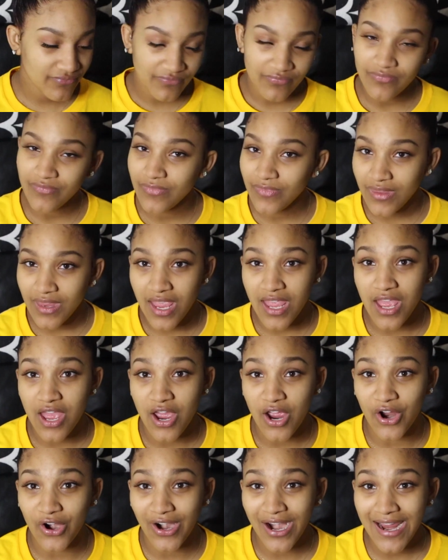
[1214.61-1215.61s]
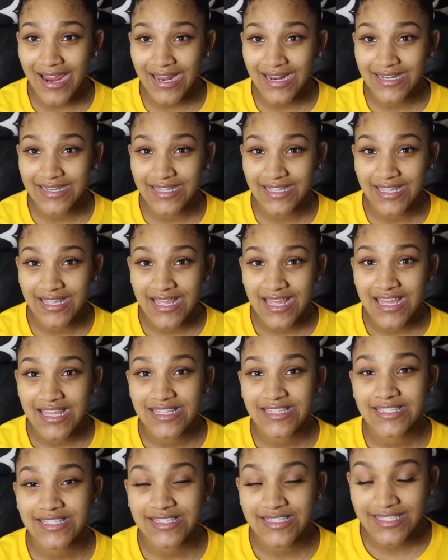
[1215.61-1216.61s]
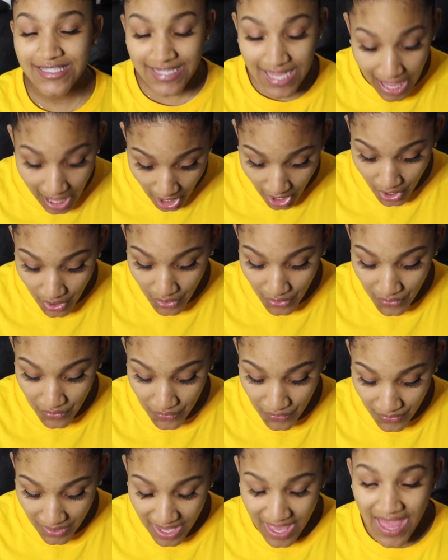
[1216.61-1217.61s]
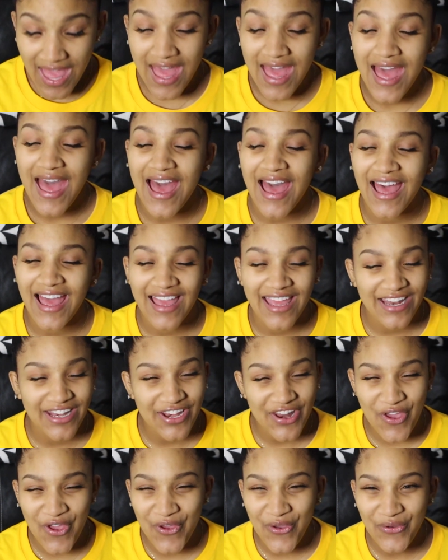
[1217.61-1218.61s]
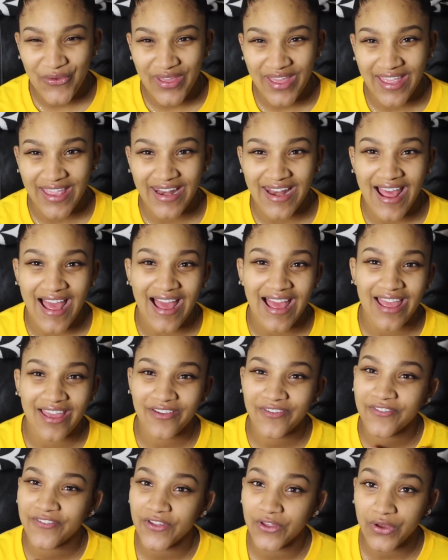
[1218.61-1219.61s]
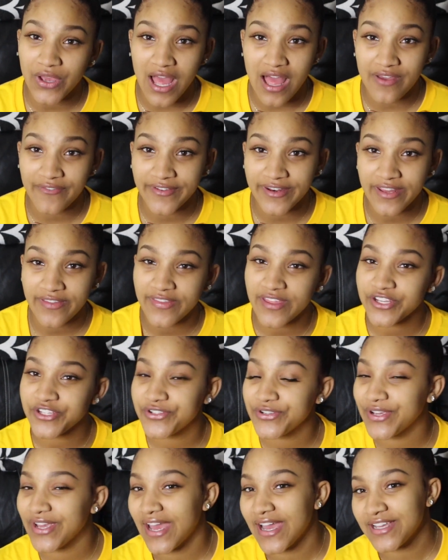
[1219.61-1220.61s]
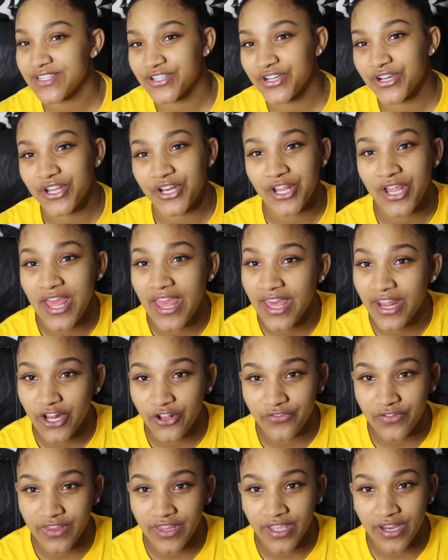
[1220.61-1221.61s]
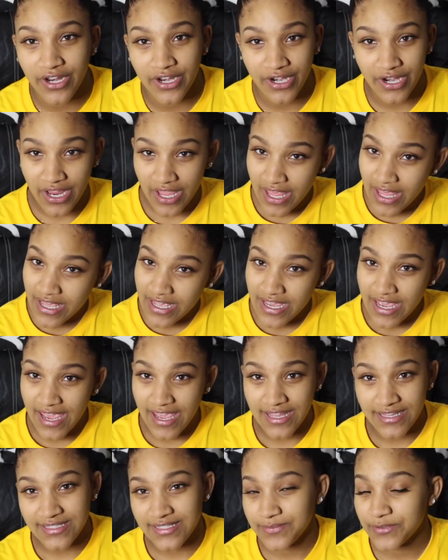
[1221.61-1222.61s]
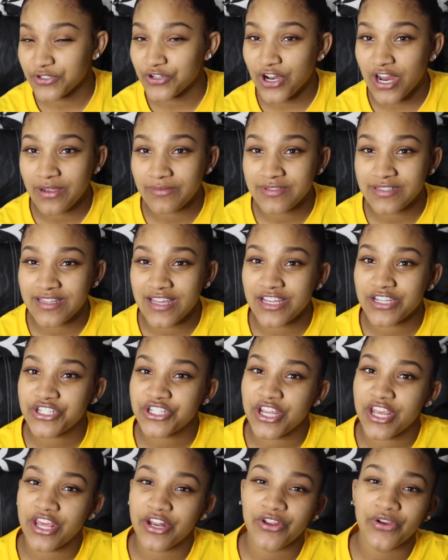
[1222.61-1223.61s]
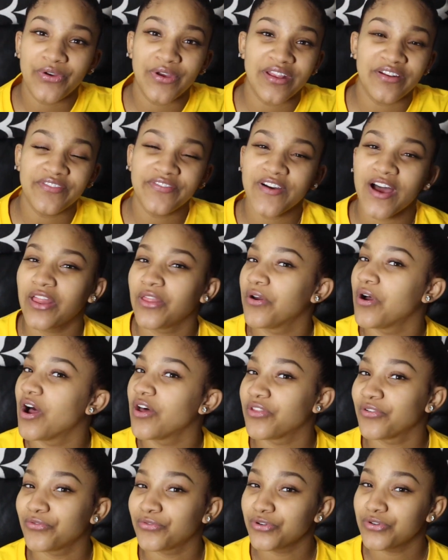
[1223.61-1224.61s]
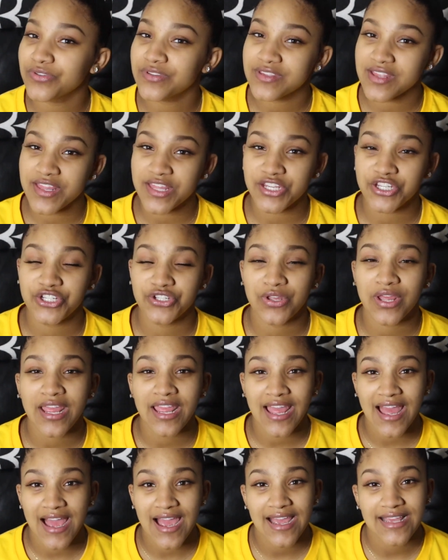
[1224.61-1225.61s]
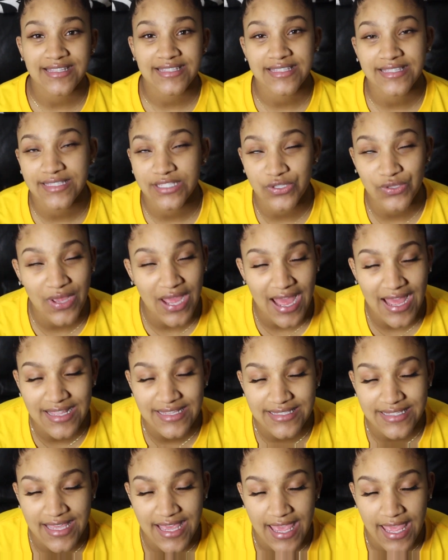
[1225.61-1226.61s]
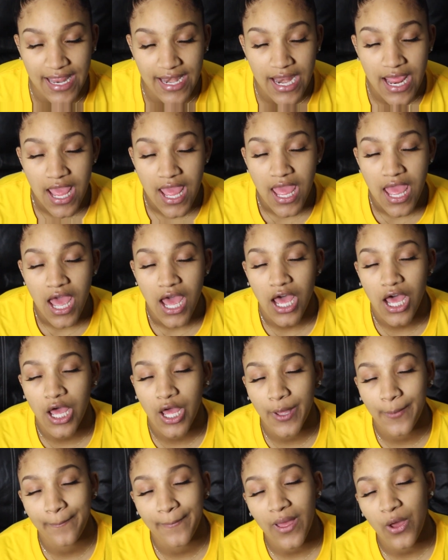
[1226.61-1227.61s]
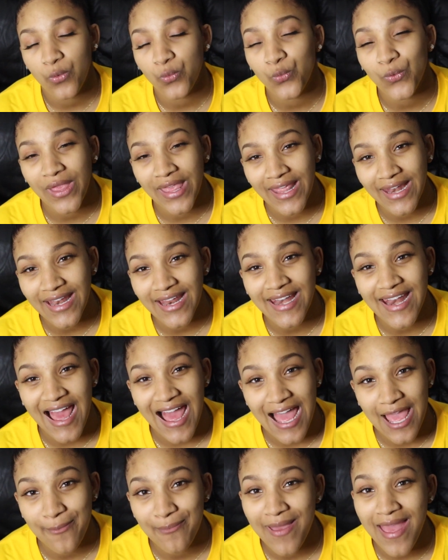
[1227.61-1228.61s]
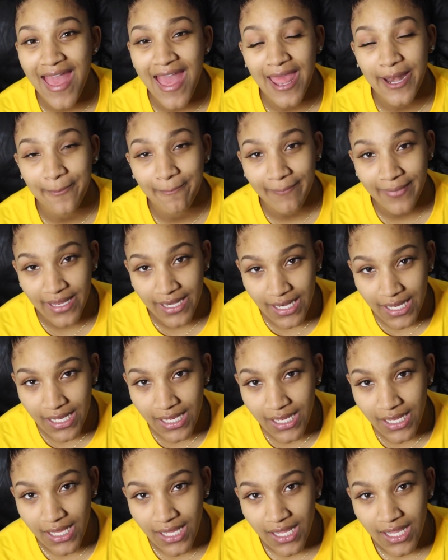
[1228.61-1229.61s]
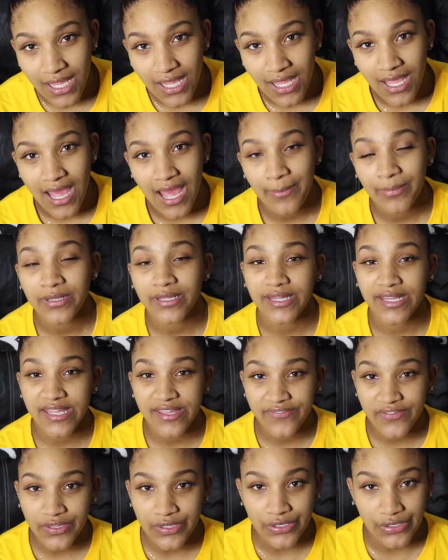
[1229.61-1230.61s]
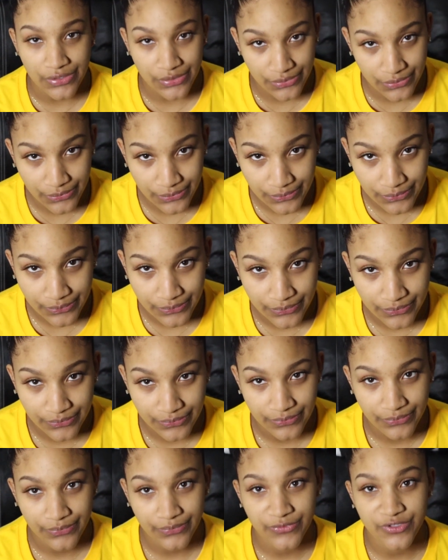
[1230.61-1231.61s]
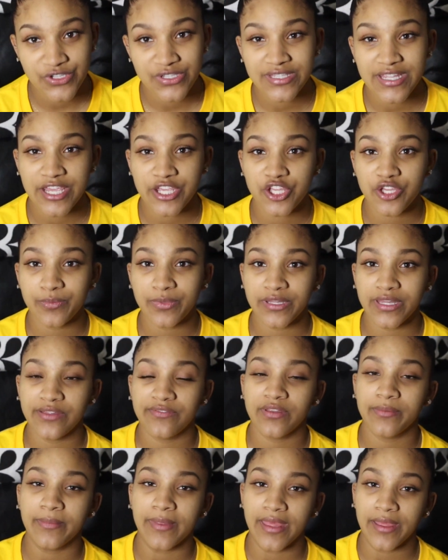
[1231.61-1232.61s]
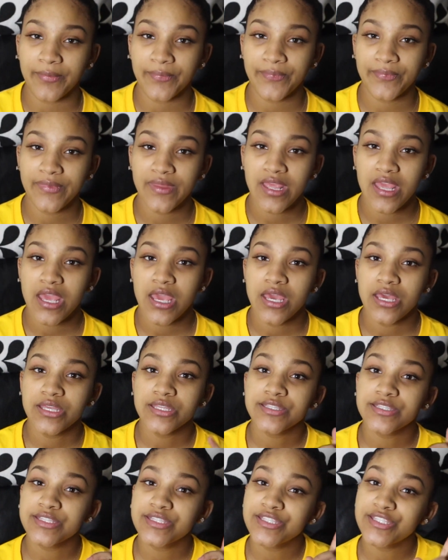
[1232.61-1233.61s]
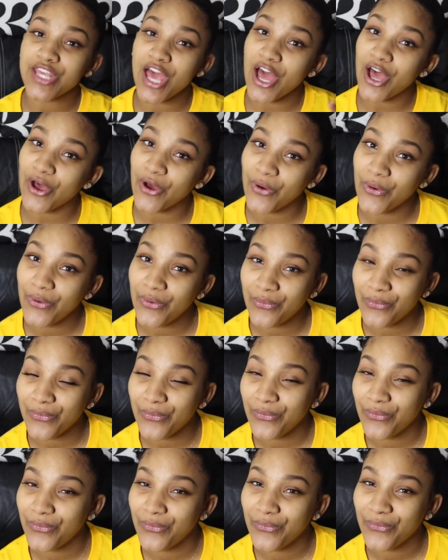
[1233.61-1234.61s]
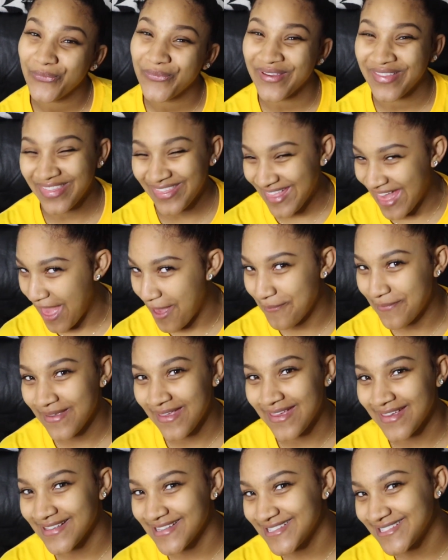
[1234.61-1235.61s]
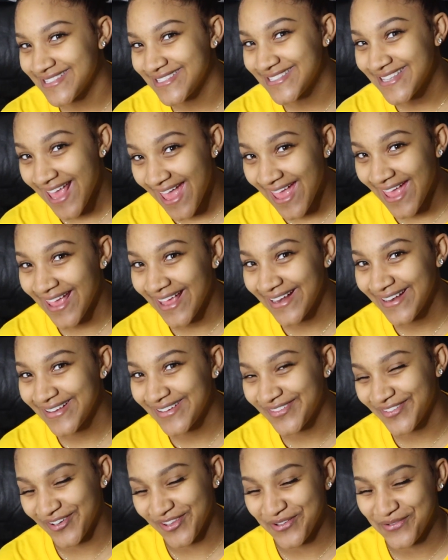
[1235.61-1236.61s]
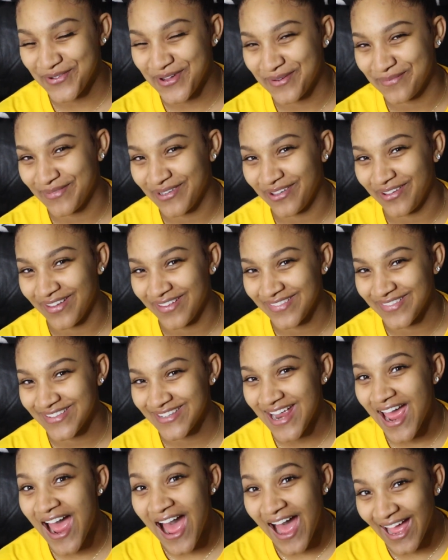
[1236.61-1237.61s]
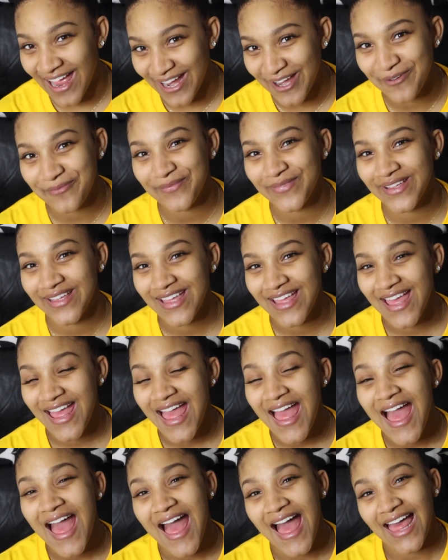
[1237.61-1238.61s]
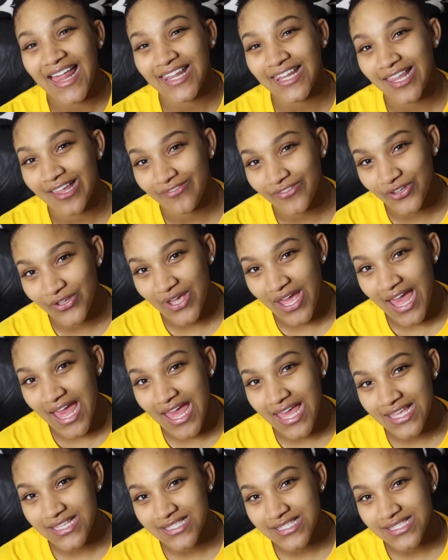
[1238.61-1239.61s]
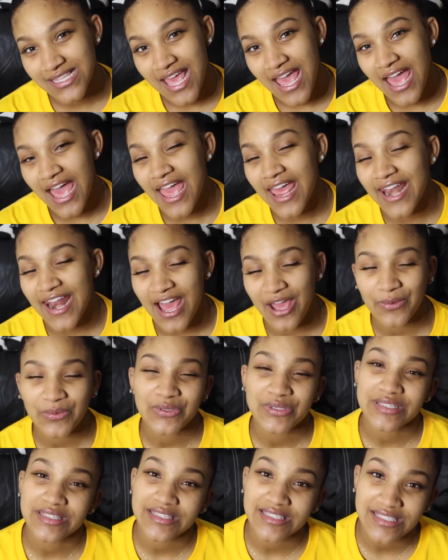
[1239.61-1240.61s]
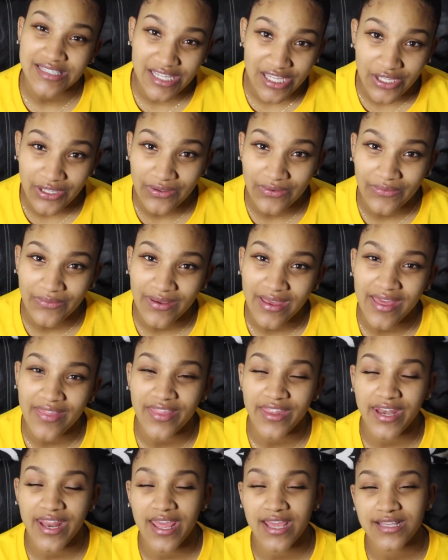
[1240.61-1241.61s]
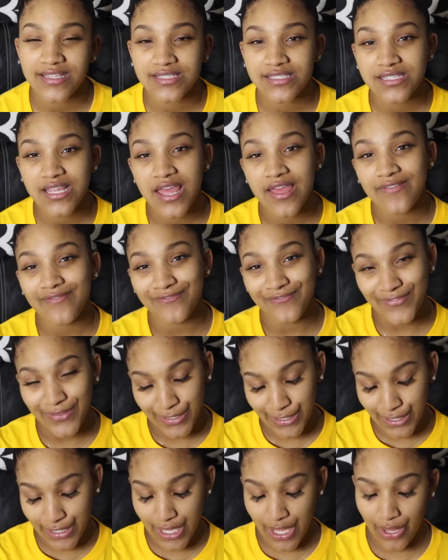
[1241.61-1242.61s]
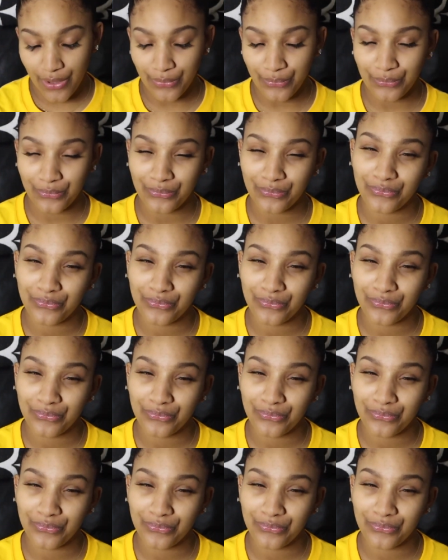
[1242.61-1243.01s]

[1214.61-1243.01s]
All right. So I know and I feel confident that you guys are going to head over there and subscribe to that channel and follow all the rules so that you can guys, you guys can um, win an iPad mini. I believe in you, just like you believe in me. So, with that being said, for the one millionth time, I love you guys, and I will see you in the next video.